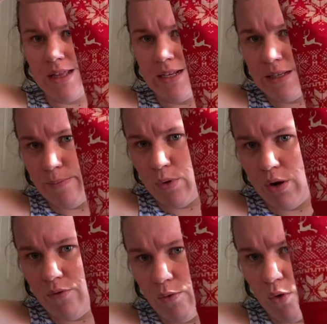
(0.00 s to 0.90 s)
this
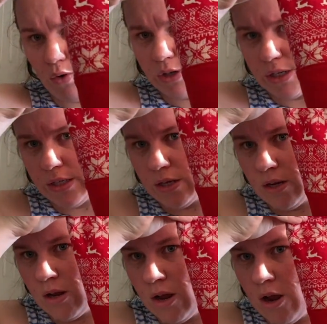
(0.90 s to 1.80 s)
beautiful gorgeous
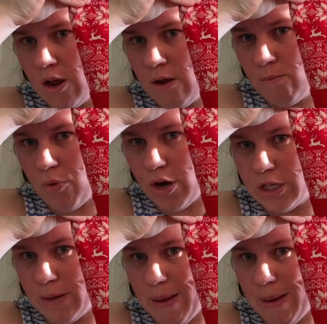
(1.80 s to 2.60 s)
project